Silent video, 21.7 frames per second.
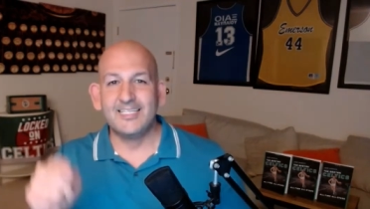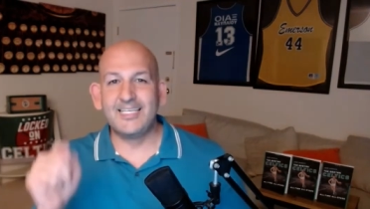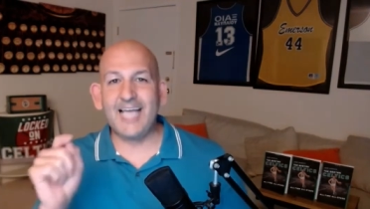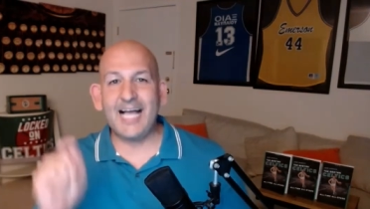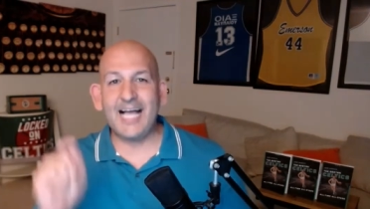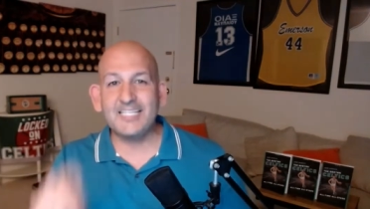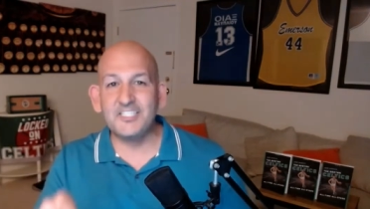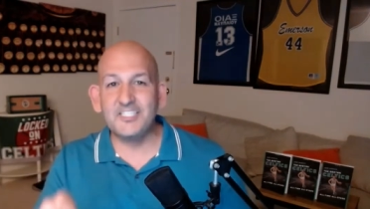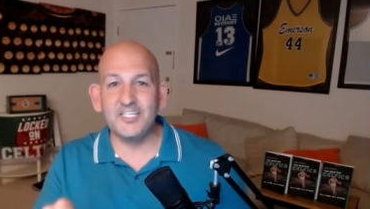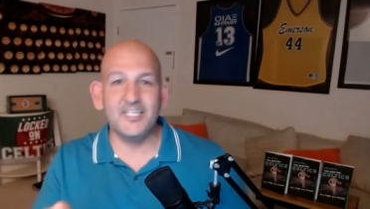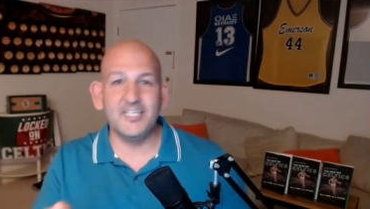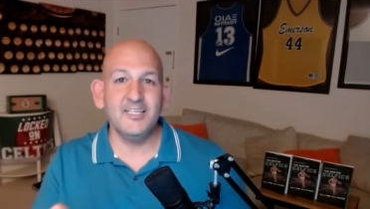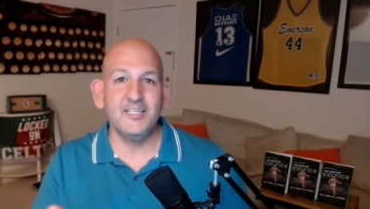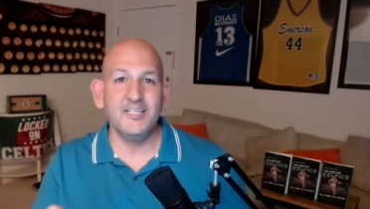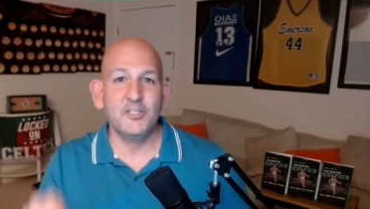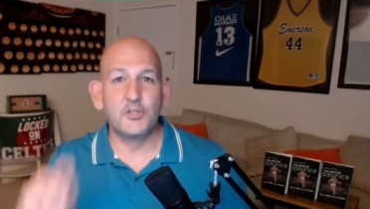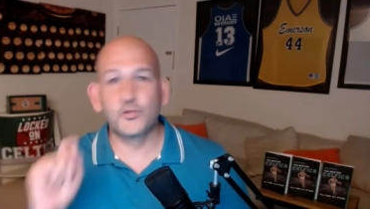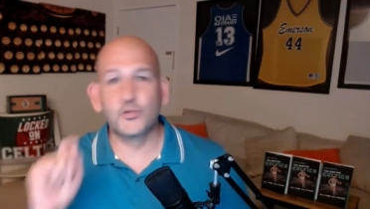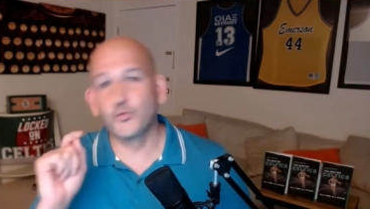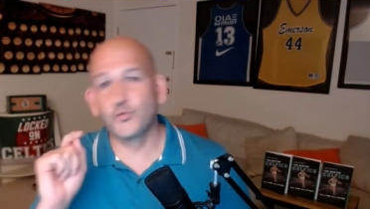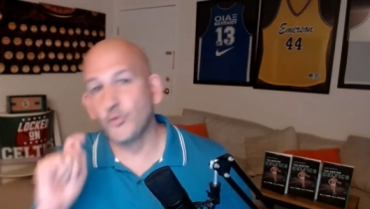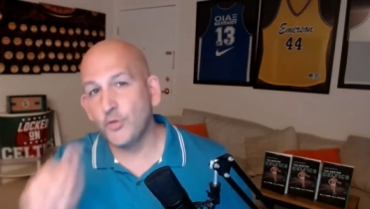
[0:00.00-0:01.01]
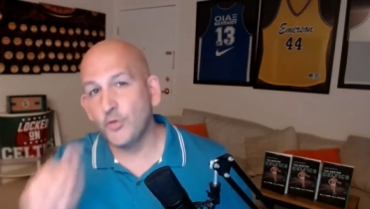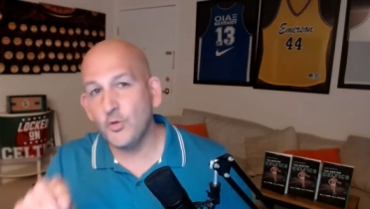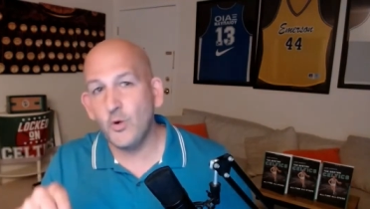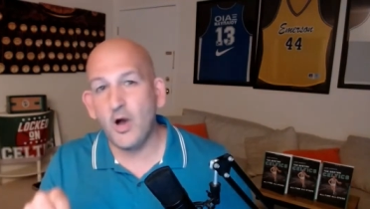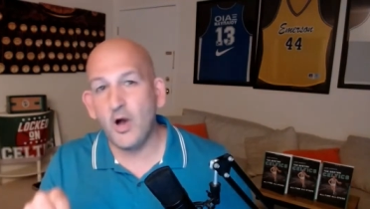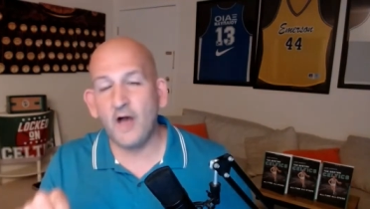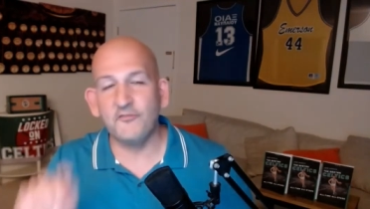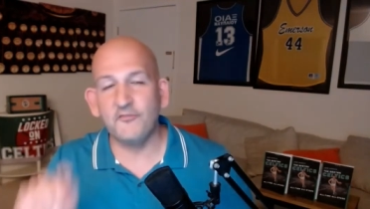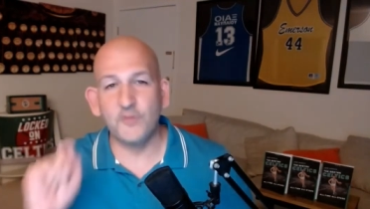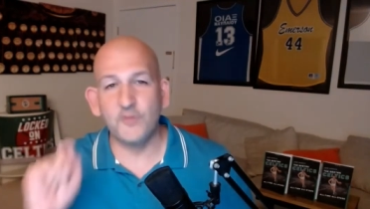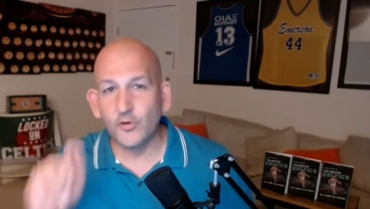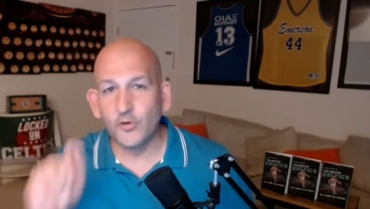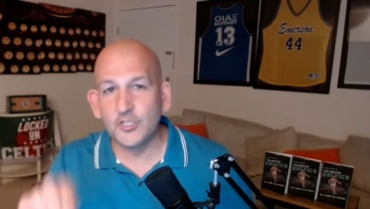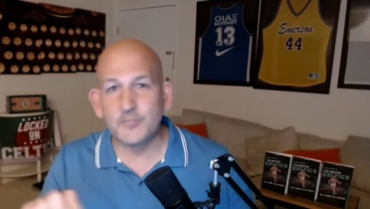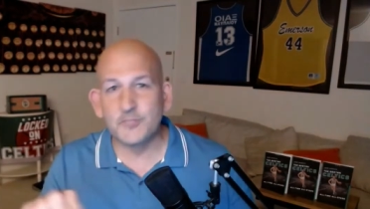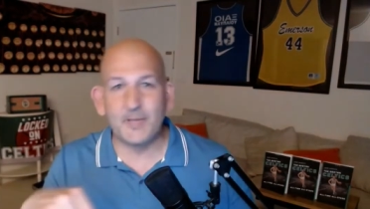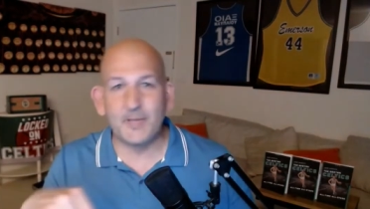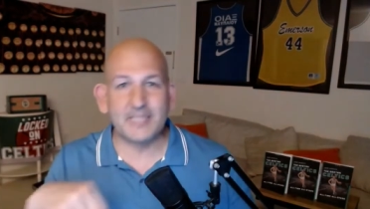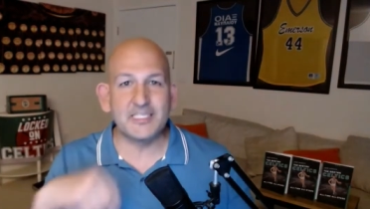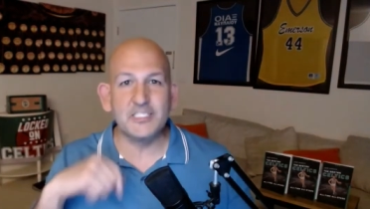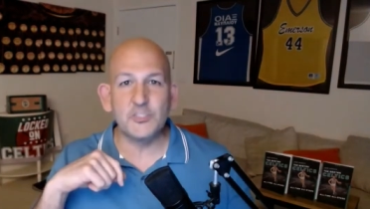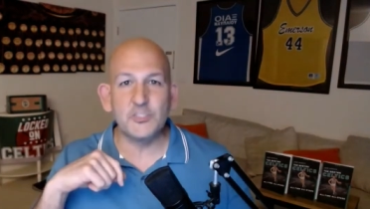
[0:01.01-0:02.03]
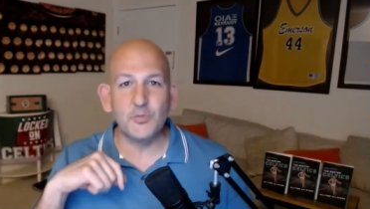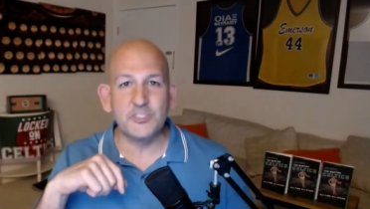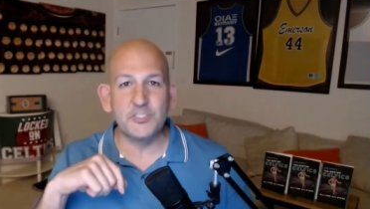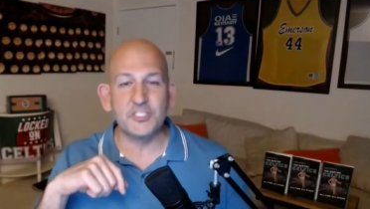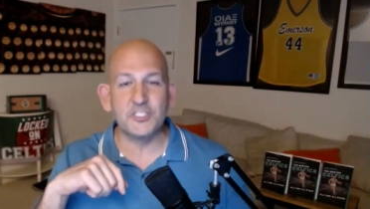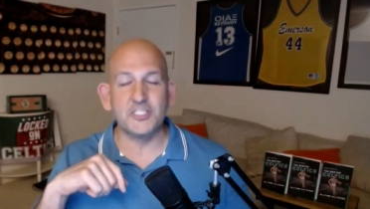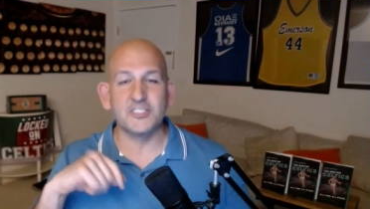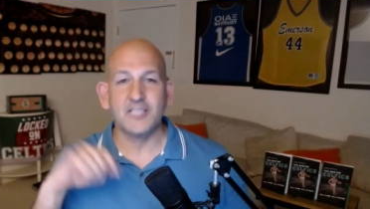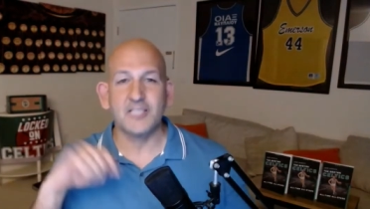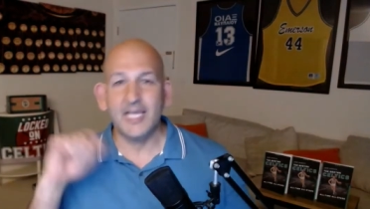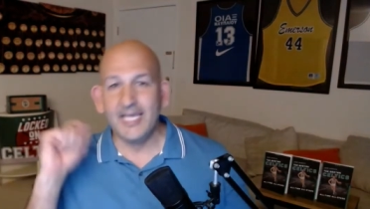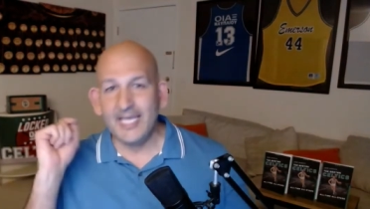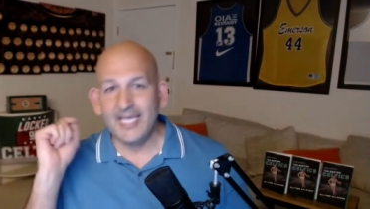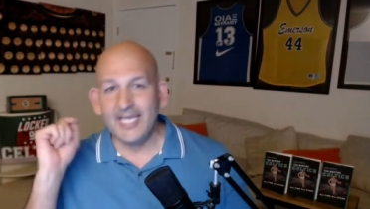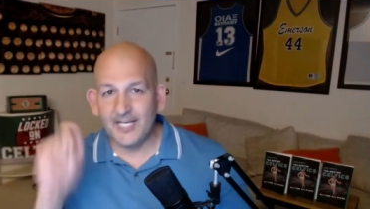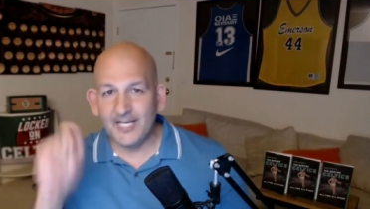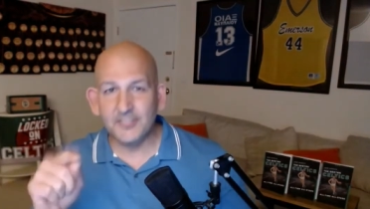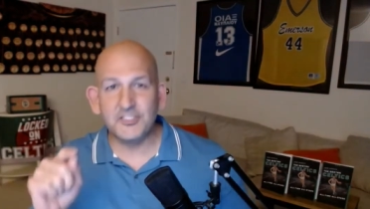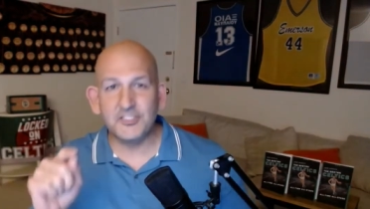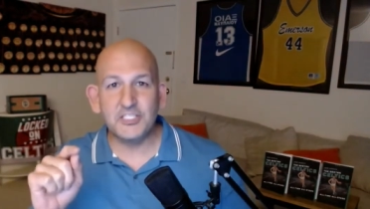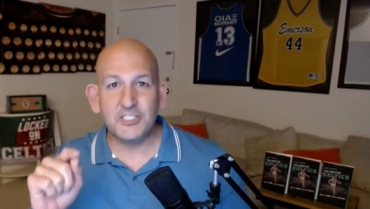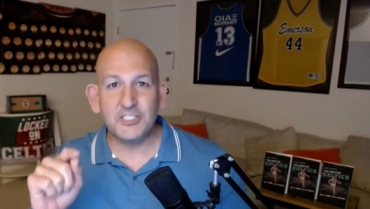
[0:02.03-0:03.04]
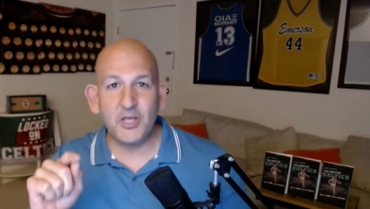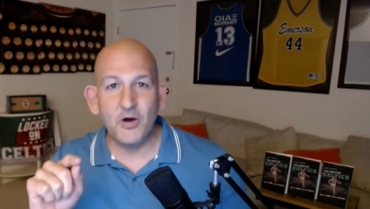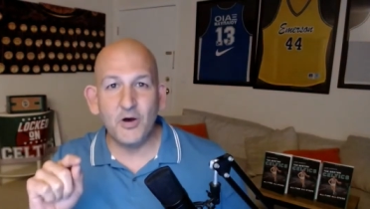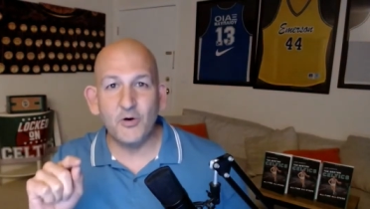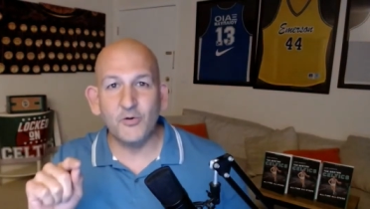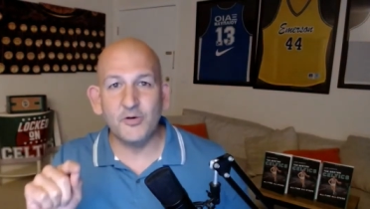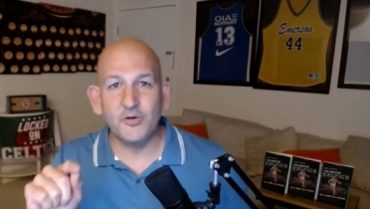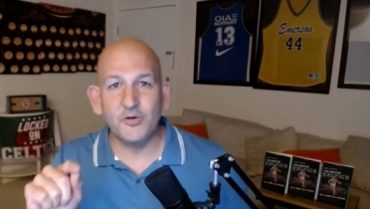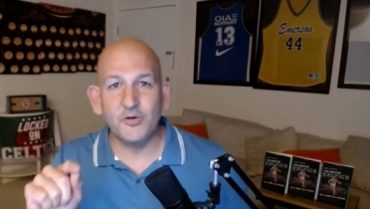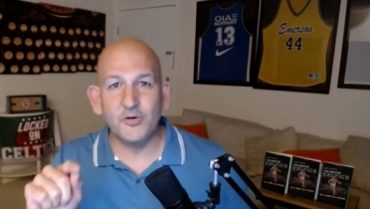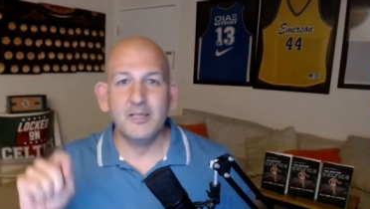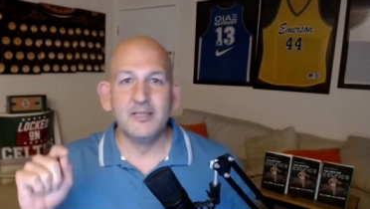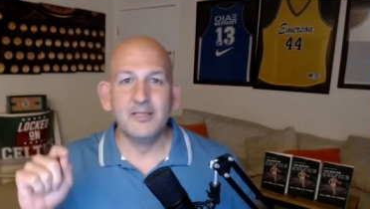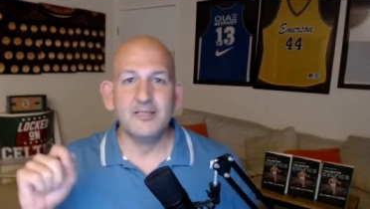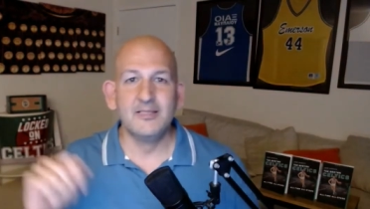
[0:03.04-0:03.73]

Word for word: gotcha, threw you off. You were expecting switches. Here's a zone.